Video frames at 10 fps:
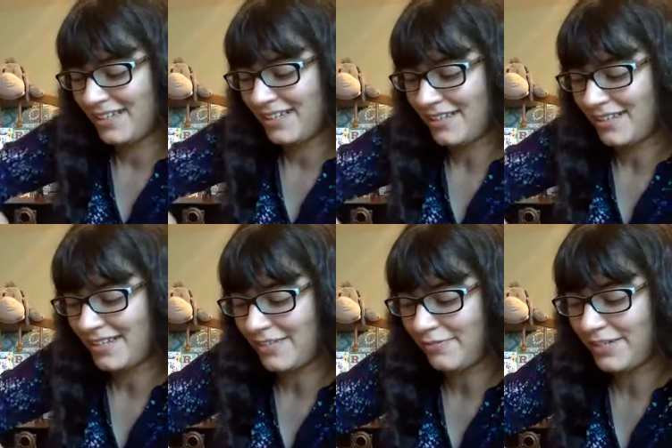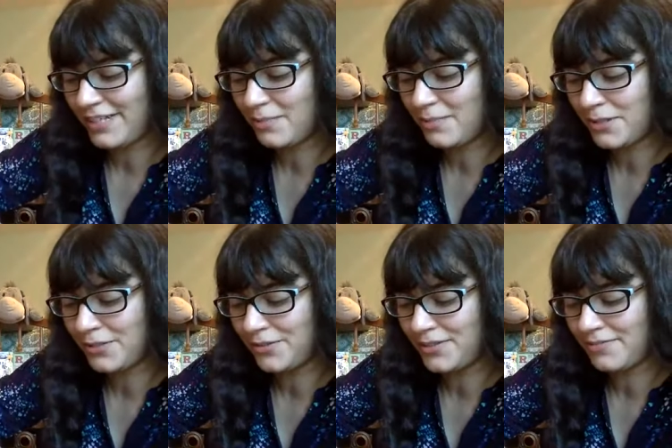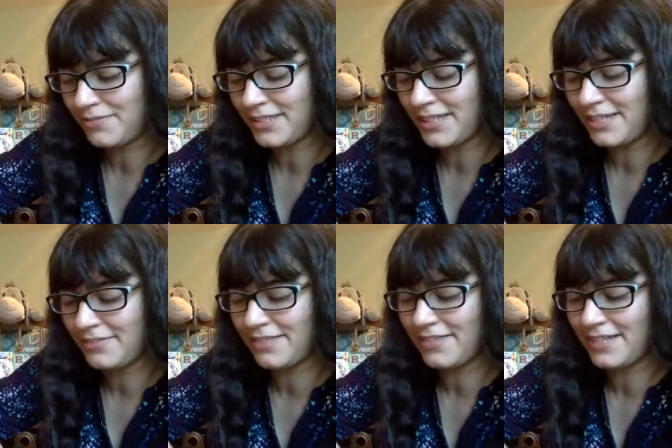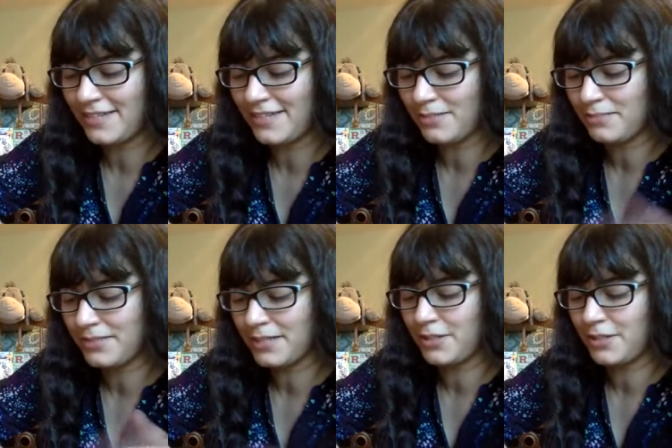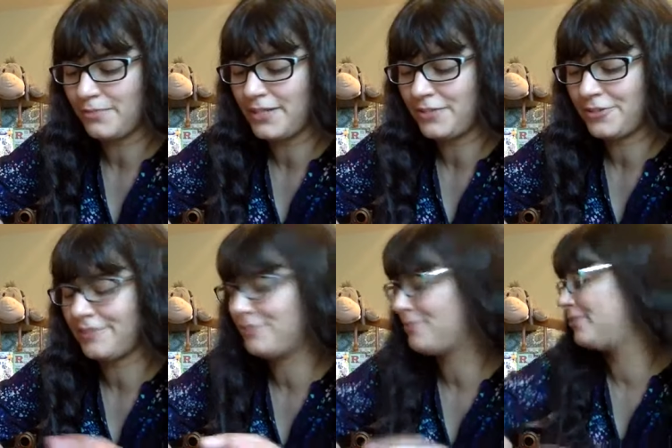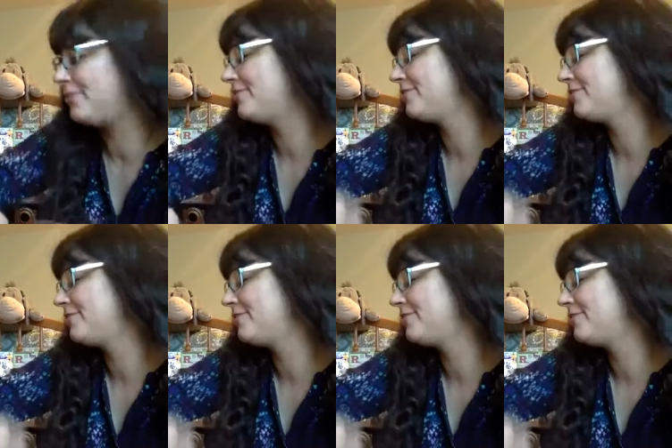Okay, Winnie the Pooh, definitely have to have that. That was a big part of my childhood.